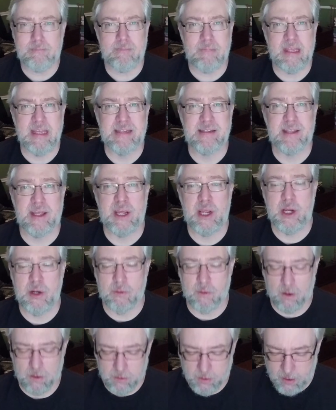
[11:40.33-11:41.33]
is the
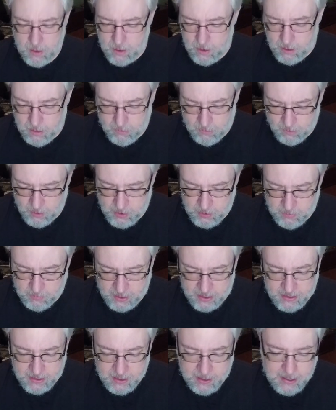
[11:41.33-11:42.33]
hero or a
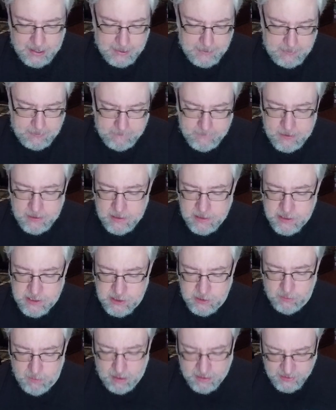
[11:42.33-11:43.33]
great guy.
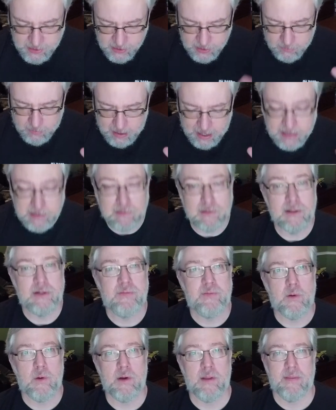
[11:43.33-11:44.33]
So, you know, I look
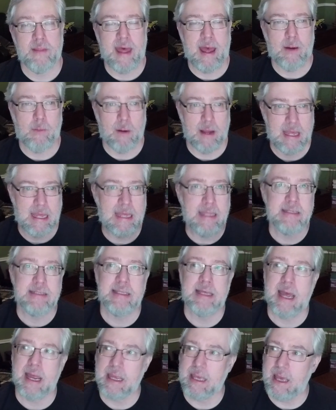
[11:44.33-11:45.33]
forward in that way. Is
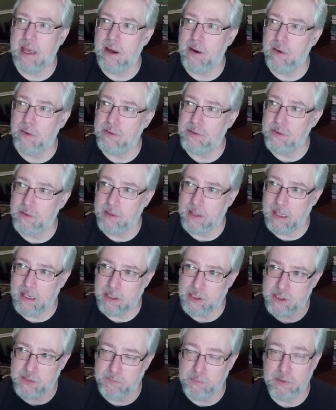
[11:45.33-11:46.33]
that character then,
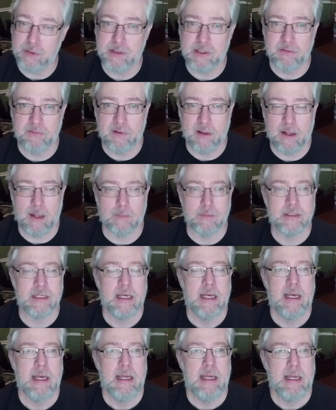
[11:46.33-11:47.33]
if the book develops,
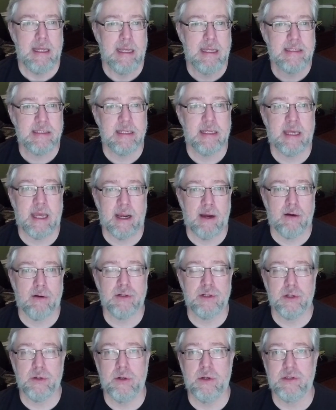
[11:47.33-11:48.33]
is the
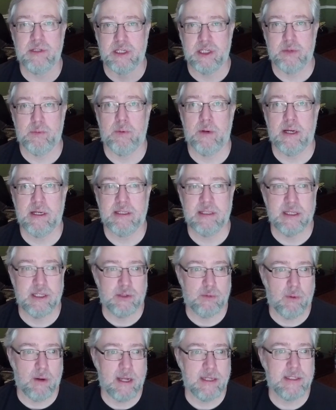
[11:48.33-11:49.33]
character who has expressed
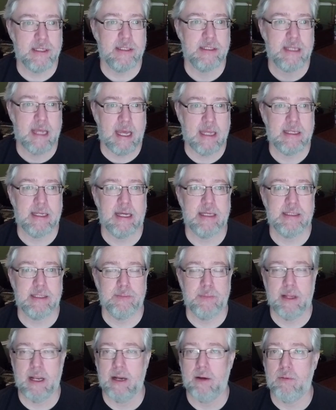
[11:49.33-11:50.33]
these racist,
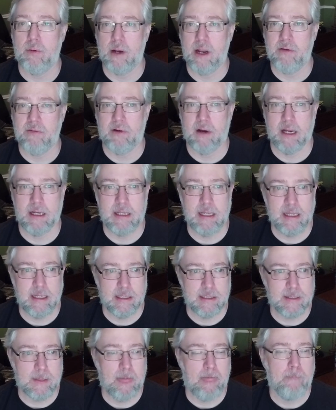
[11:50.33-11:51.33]
anti-Semitic, whatever
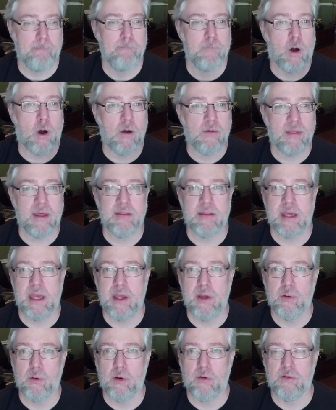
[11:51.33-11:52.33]
ideas, are they the
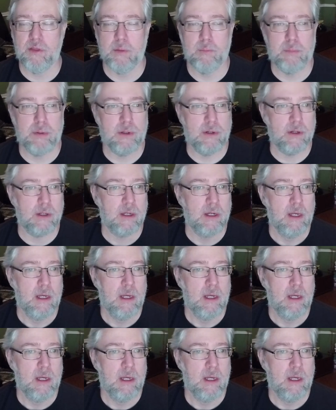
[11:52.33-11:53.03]
hero of the book?